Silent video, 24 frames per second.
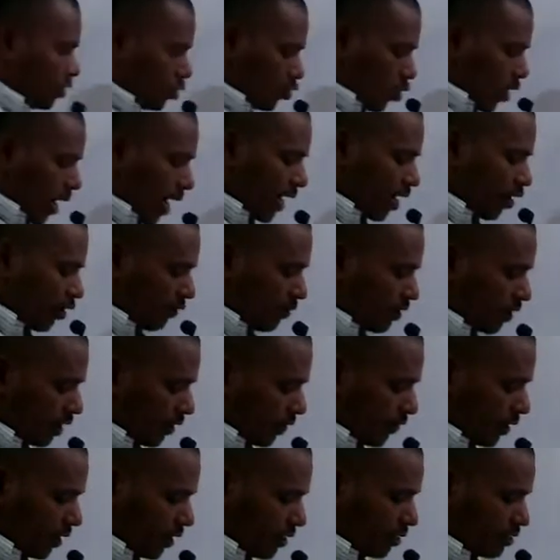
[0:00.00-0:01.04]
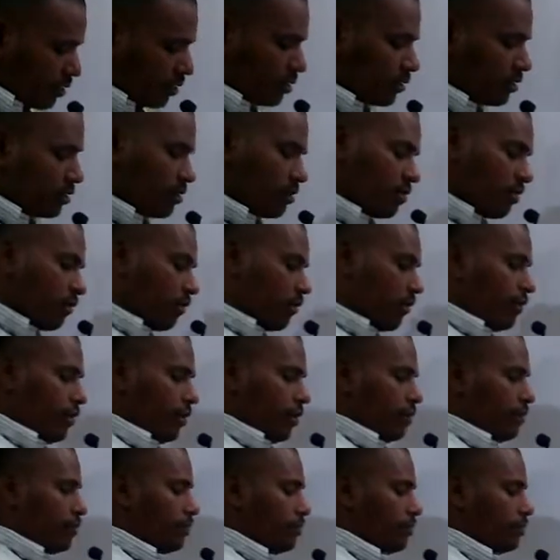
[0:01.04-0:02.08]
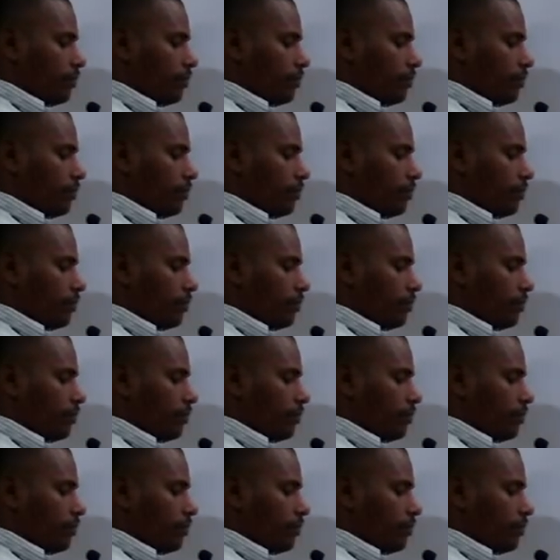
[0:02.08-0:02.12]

so height of the tower is 50